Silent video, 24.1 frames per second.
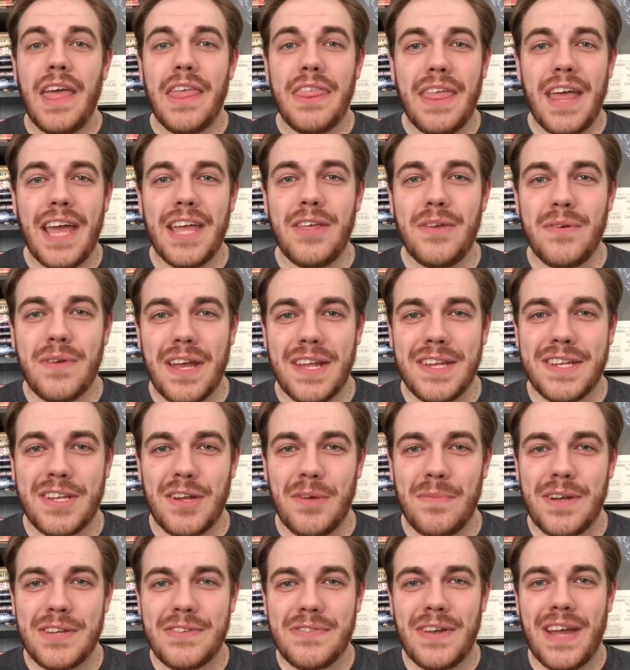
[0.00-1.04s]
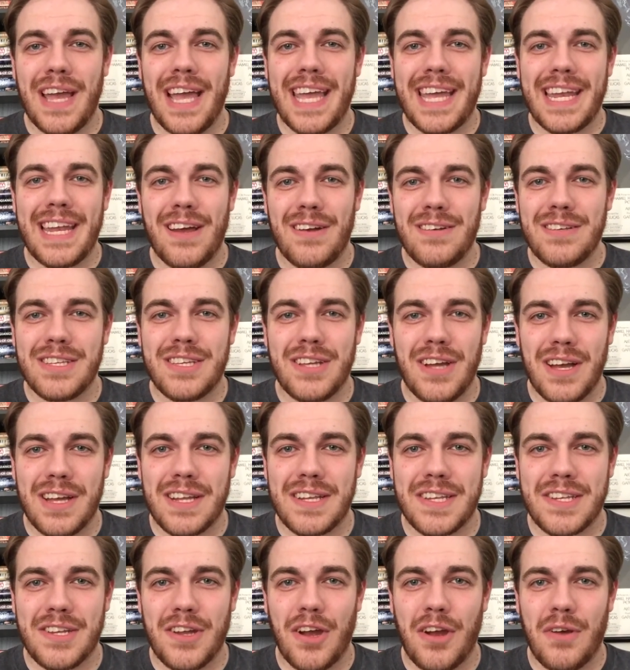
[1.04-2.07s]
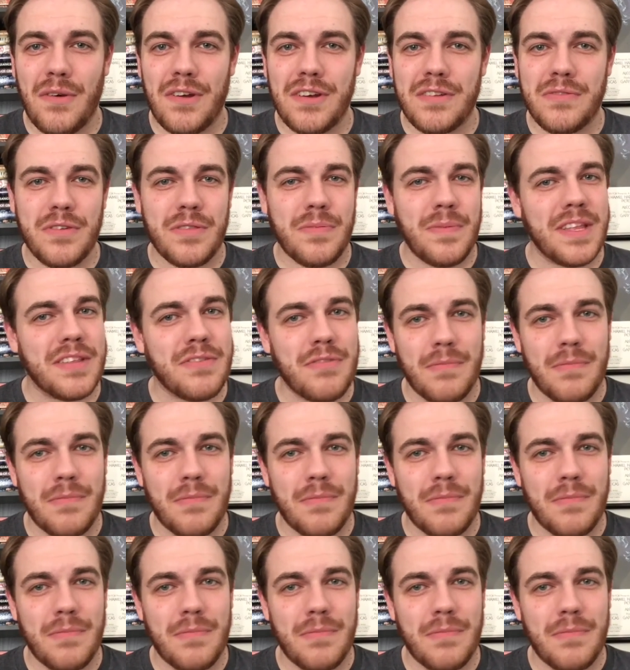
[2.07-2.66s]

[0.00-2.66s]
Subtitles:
Thank you guys so much for hanging out and talking Star Wars with me.